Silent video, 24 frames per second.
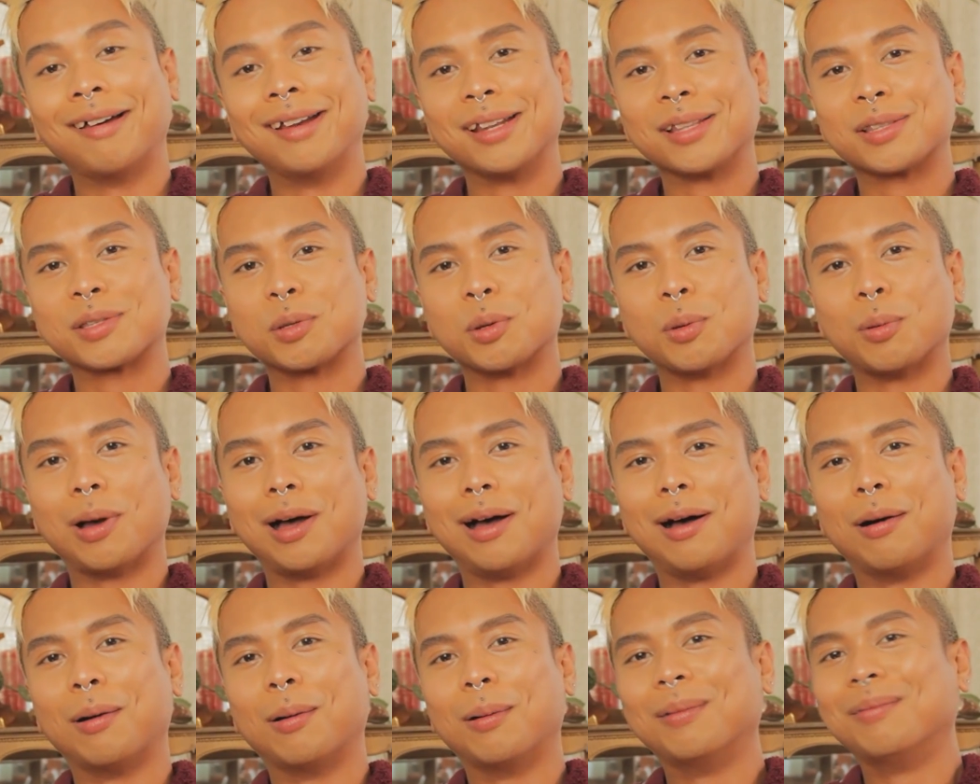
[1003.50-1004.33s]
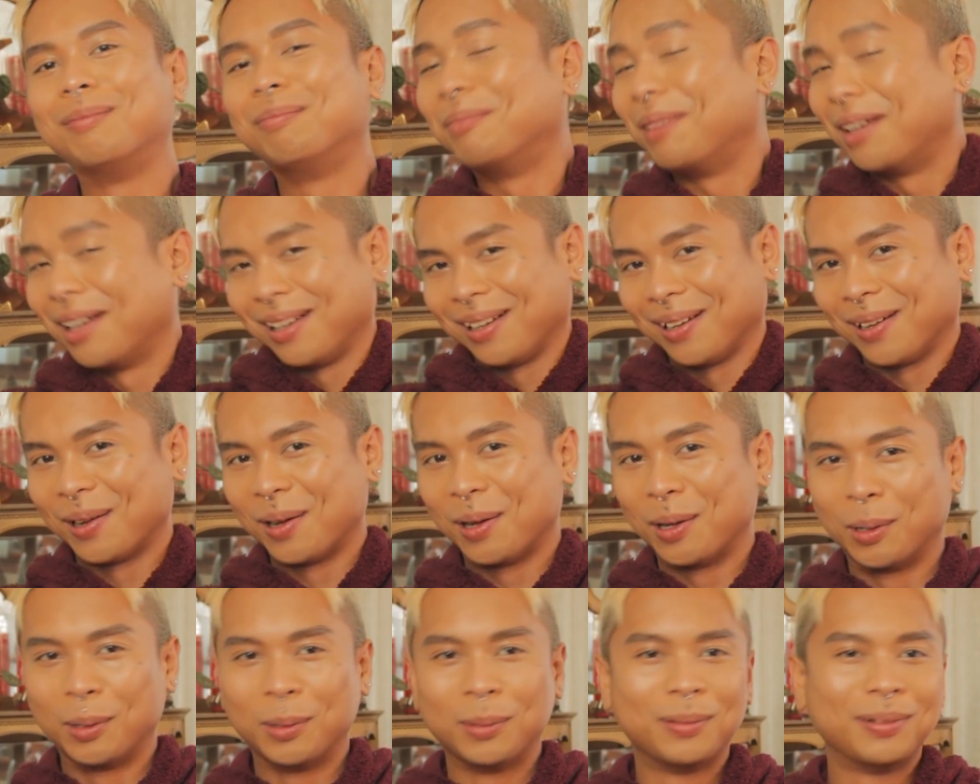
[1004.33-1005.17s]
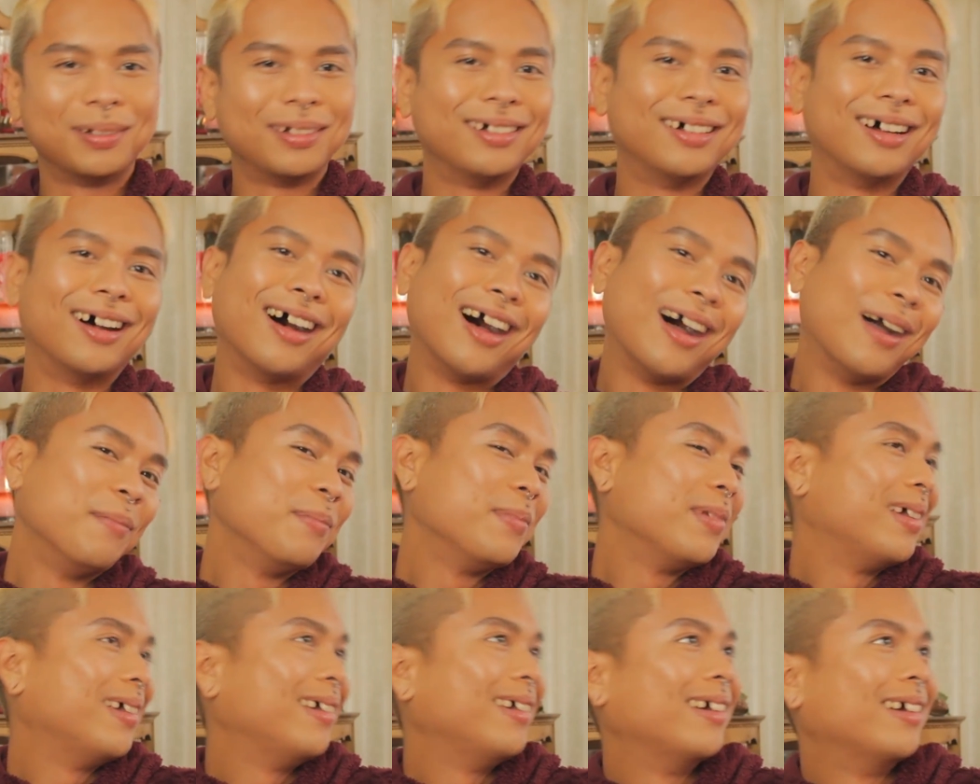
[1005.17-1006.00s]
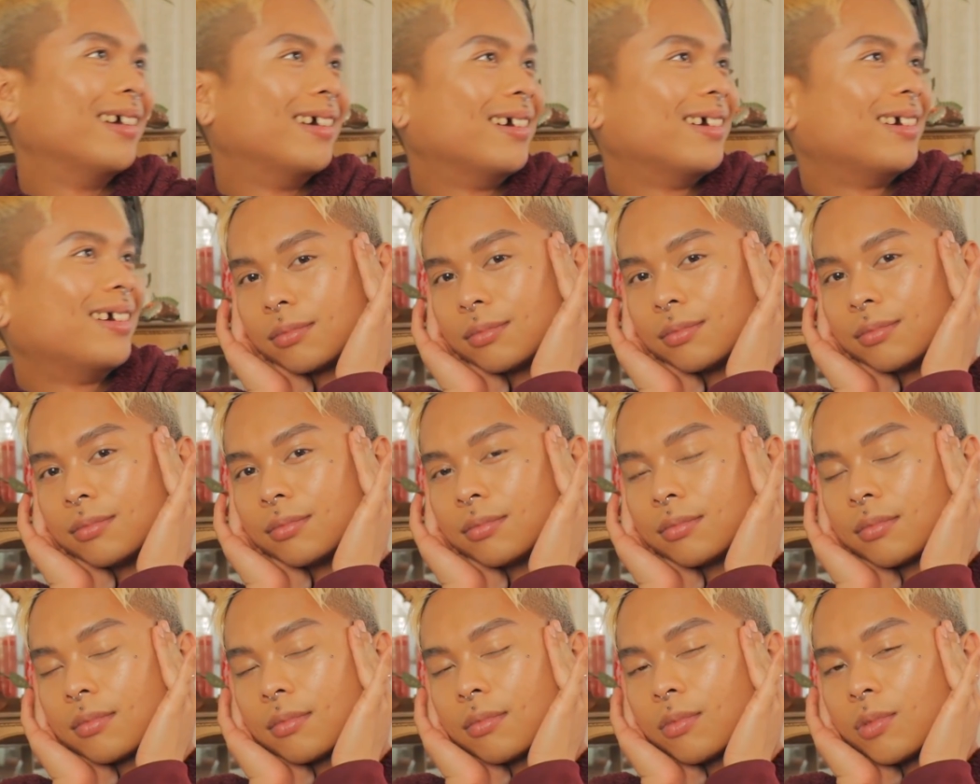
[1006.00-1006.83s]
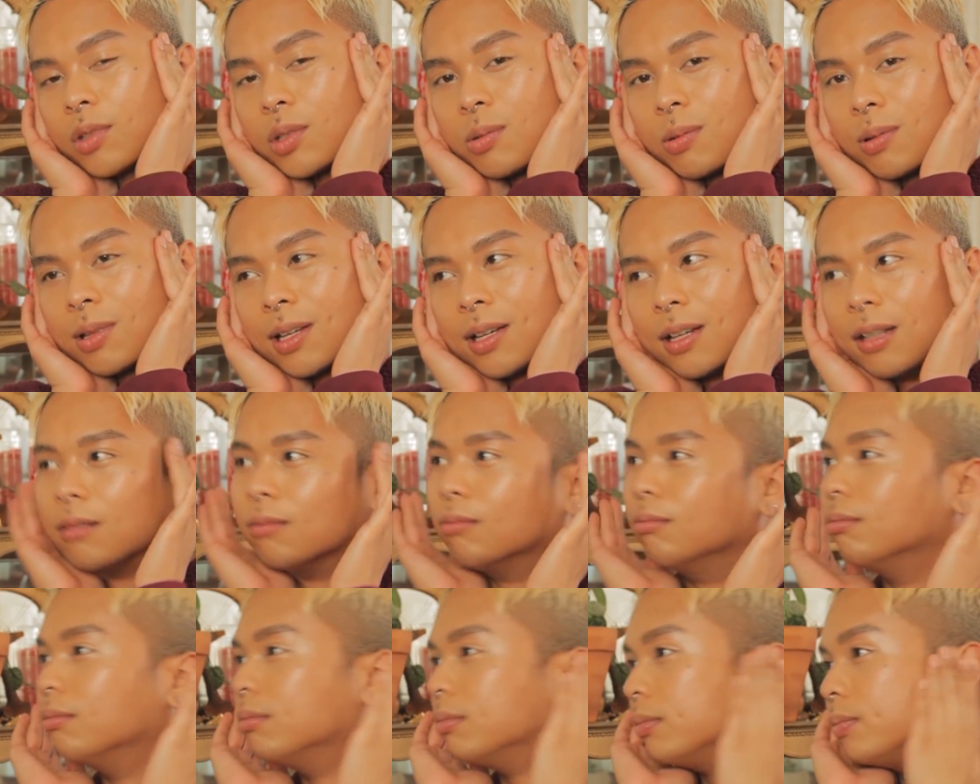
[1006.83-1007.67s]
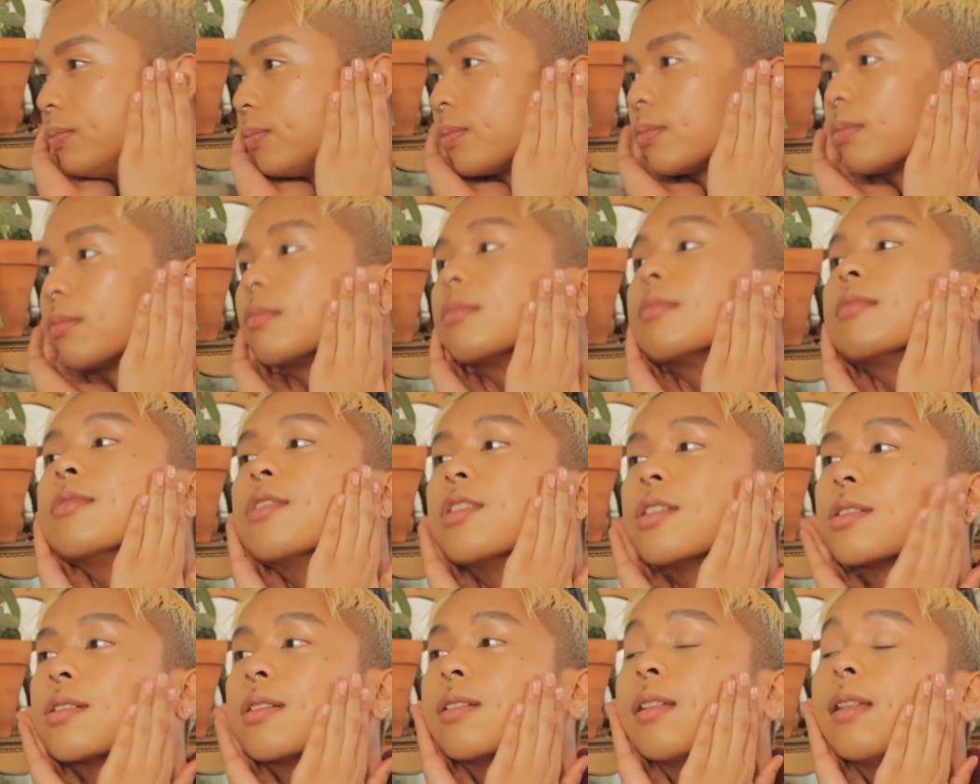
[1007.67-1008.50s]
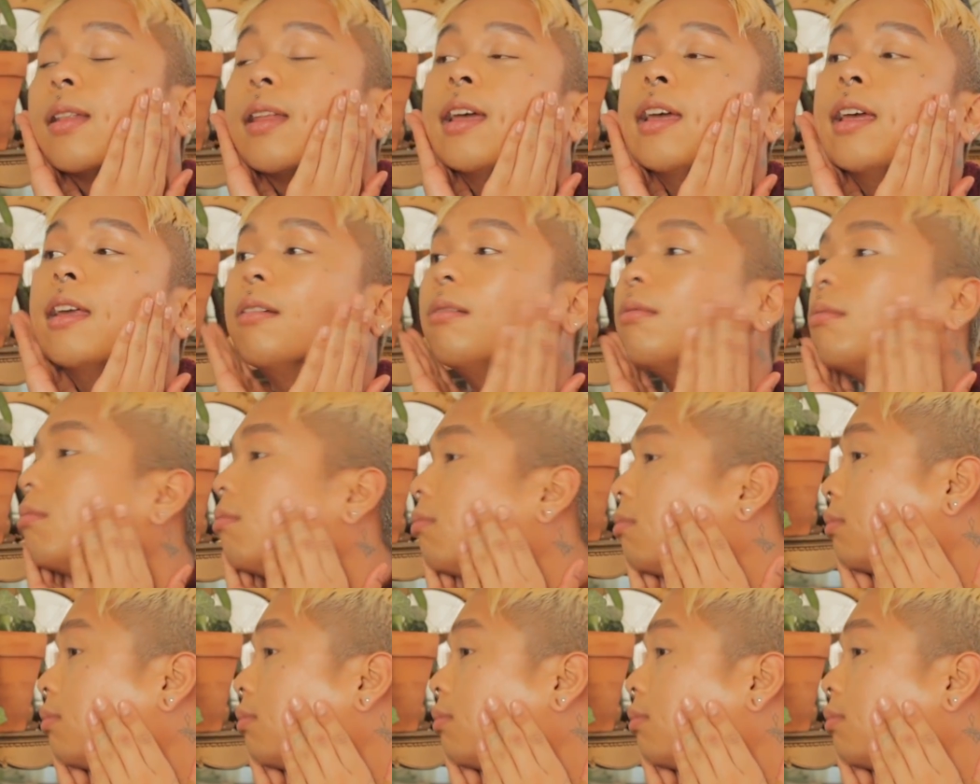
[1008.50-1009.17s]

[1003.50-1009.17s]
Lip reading: need to wow. Hello. I'm here. It's really good. Just clean.